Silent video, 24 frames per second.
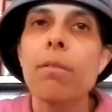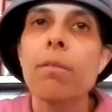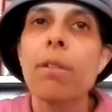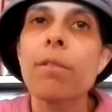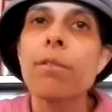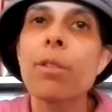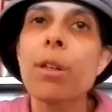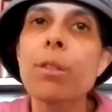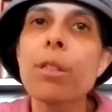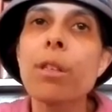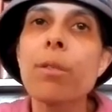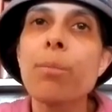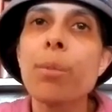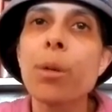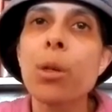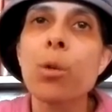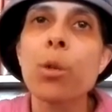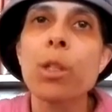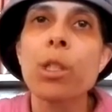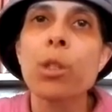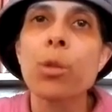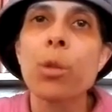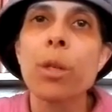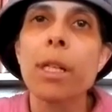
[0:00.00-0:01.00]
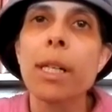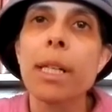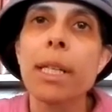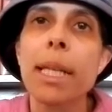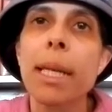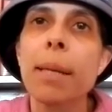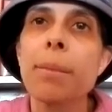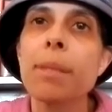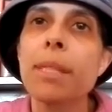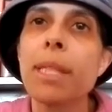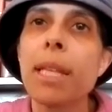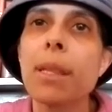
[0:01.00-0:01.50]
Rav Yosef Bachor Shor
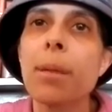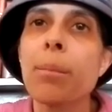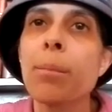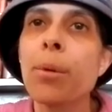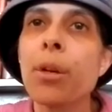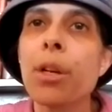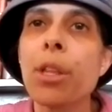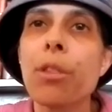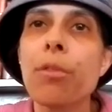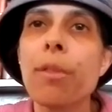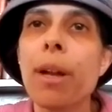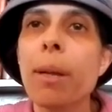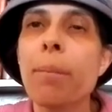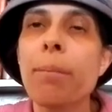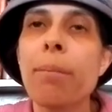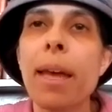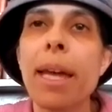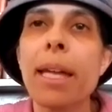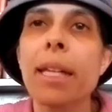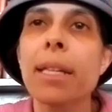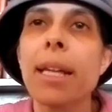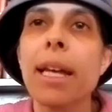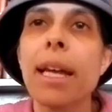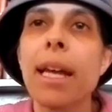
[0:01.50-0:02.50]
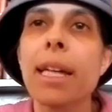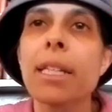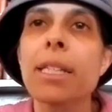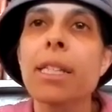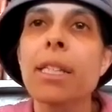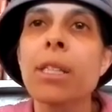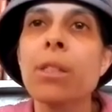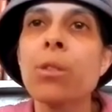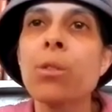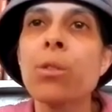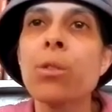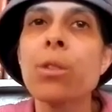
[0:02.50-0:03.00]
claims that the birthright meant
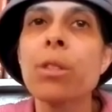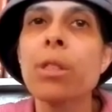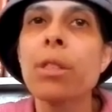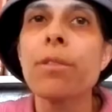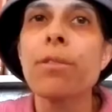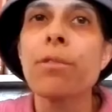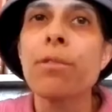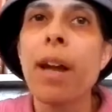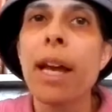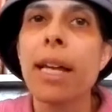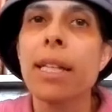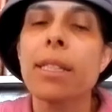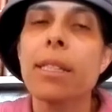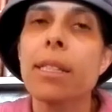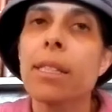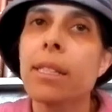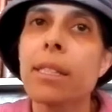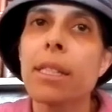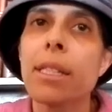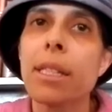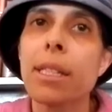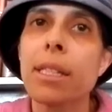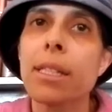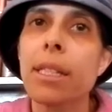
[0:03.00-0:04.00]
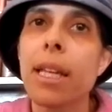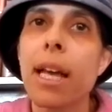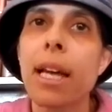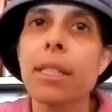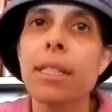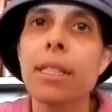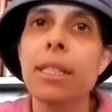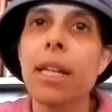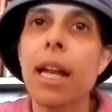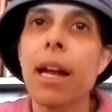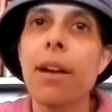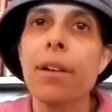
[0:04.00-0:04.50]
exclusive rights to
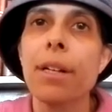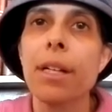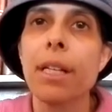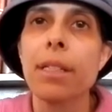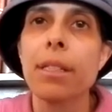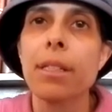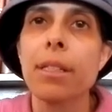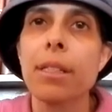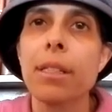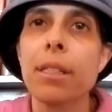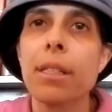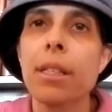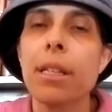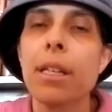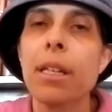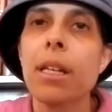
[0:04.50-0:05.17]
Yitzchak's inheritance.